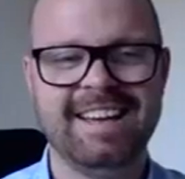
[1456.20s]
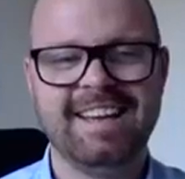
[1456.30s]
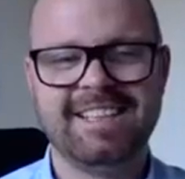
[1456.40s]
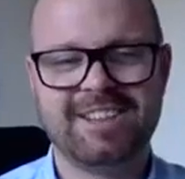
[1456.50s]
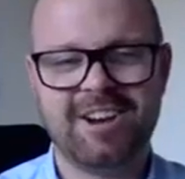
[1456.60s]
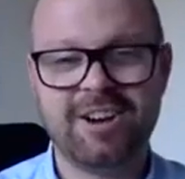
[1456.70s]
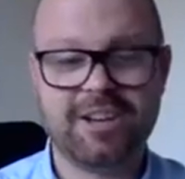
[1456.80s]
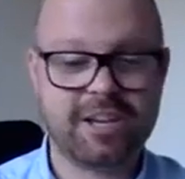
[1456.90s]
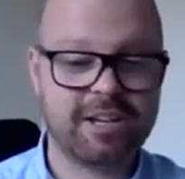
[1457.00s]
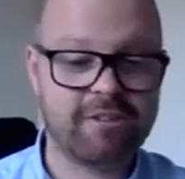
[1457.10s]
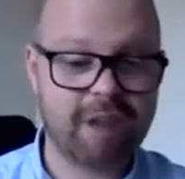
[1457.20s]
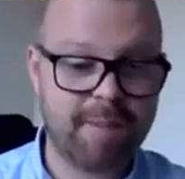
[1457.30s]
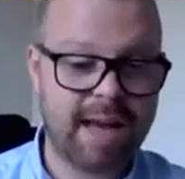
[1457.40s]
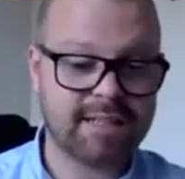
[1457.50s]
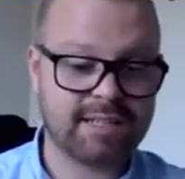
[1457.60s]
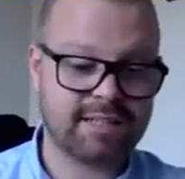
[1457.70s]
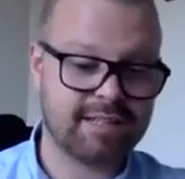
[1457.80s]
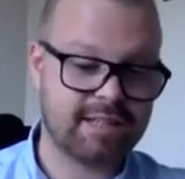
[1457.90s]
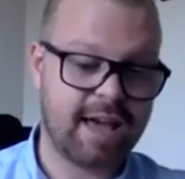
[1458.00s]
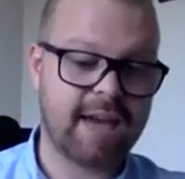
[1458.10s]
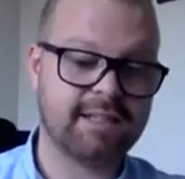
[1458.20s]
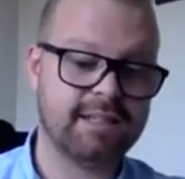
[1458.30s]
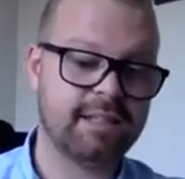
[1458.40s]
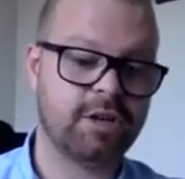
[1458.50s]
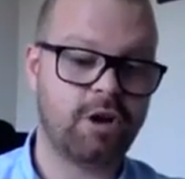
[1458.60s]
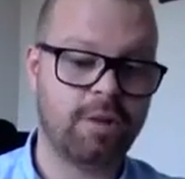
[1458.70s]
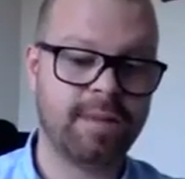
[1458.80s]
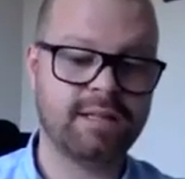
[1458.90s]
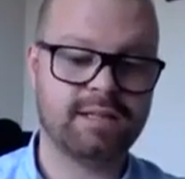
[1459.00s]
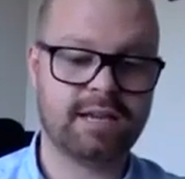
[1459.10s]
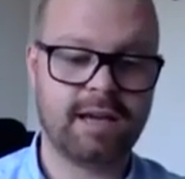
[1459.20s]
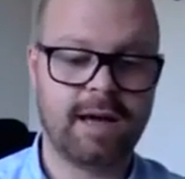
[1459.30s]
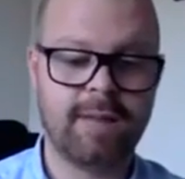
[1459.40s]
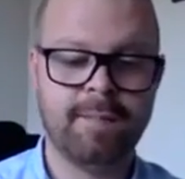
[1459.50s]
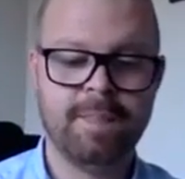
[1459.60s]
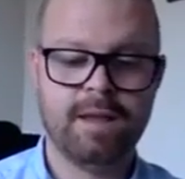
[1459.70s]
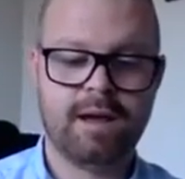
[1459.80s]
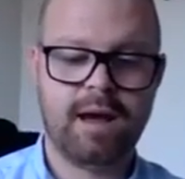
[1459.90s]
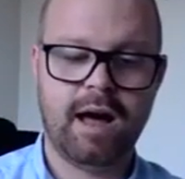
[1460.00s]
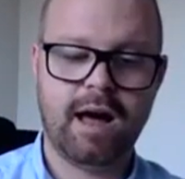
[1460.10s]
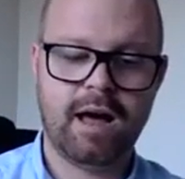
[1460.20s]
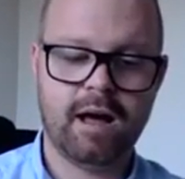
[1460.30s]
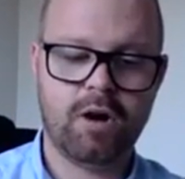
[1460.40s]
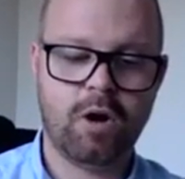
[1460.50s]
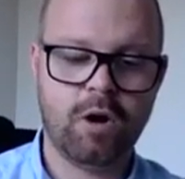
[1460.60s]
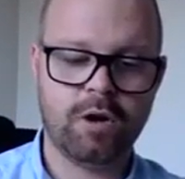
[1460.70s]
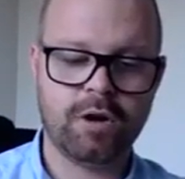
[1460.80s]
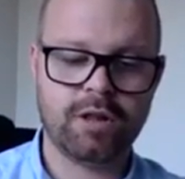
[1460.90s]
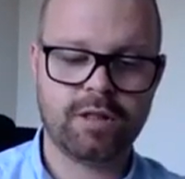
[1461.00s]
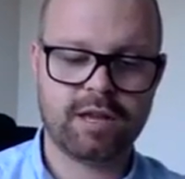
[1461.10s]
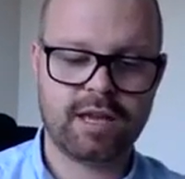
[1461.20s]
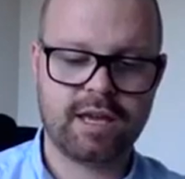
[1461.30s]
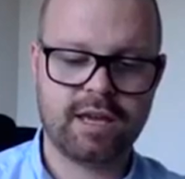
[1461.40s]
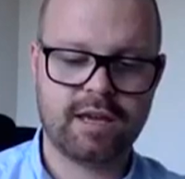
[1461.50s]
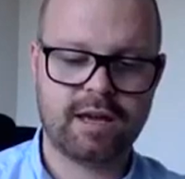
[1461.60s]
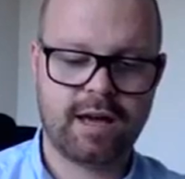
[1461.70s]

so you can grab access to that. It's in the comments here on this